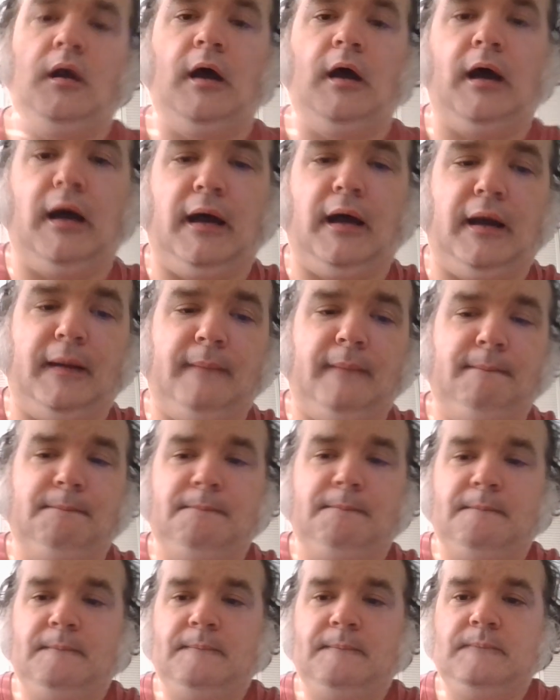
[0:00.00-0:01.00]
Um,
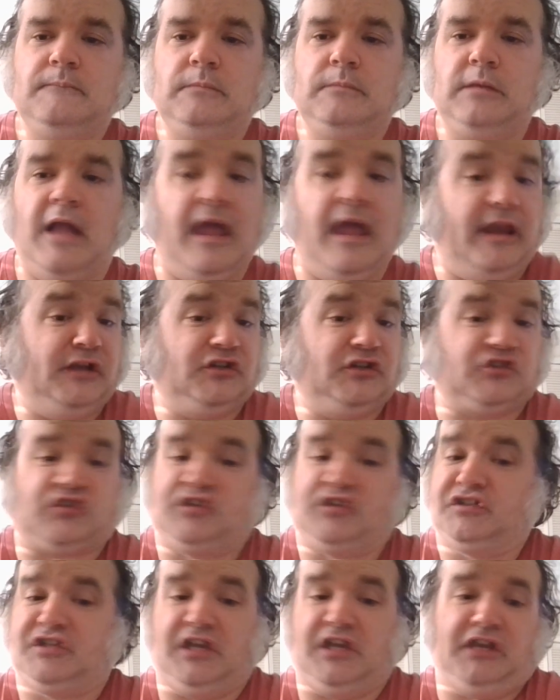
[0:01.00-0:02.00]

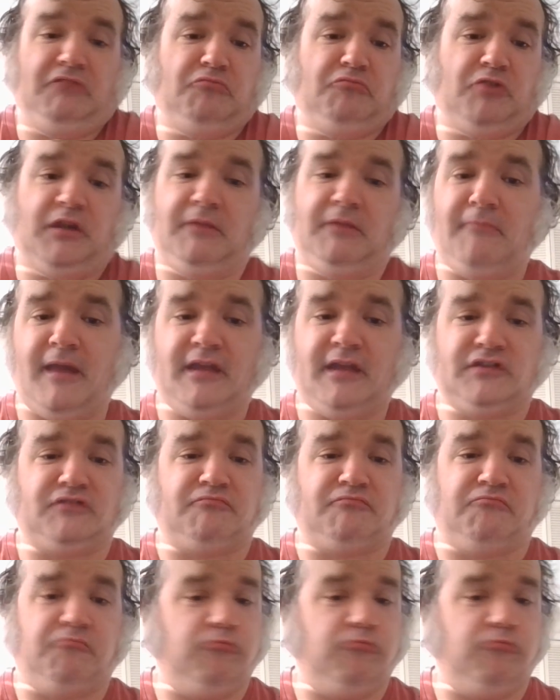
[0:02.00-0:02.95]
and you believe makes